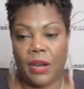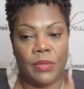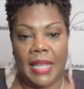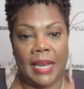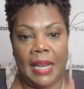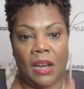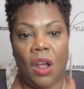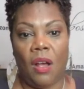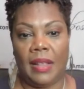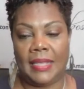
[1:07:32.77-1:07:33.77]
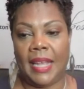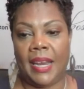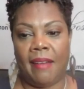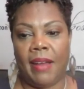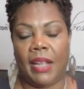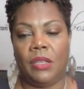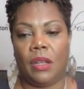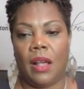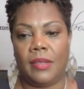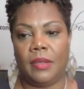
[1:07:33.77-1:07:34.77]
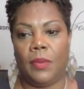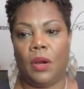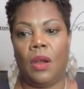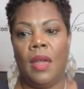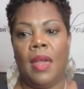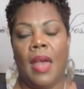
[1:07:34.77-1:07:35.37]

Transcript: I don't send it in at all. I send it direct to the customer.